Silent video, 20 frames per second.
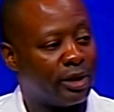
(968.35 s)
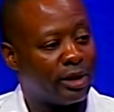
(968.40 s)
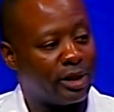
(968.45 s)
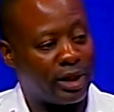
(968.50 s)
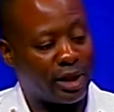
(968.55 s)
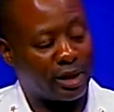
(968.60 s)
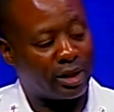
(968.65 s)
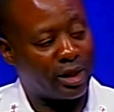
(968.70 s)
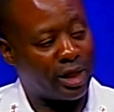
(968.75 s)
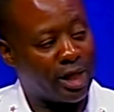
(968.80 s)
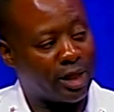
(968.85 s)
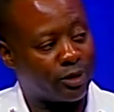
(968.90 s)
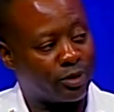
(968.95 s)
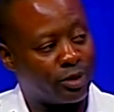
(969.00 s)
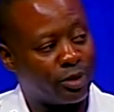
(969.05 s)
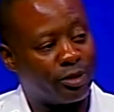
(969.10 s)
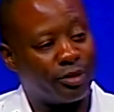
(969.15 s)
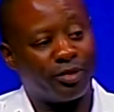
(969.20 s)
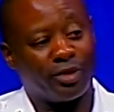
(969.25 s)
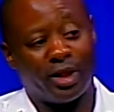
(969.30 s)
that
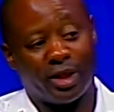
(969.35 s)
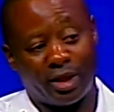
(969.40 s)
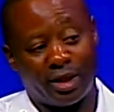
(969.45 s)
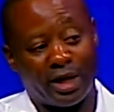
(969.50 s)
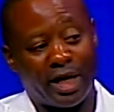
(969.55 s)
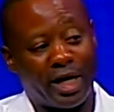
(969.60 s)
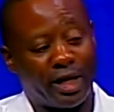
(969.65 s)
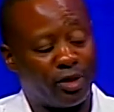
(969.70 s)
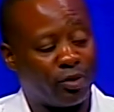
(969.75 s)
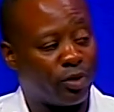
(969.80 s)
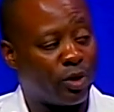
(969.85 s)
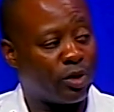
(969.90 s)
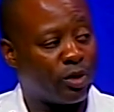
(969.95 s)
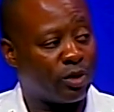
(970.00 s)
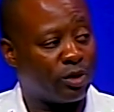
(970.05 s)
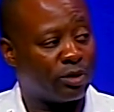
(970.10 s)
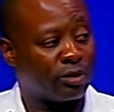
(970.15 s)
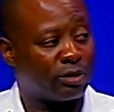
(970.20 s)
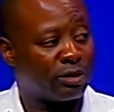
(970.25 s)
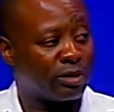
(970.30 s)
classroom, they're not
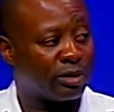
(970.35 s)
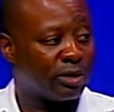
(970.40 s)
enrolled,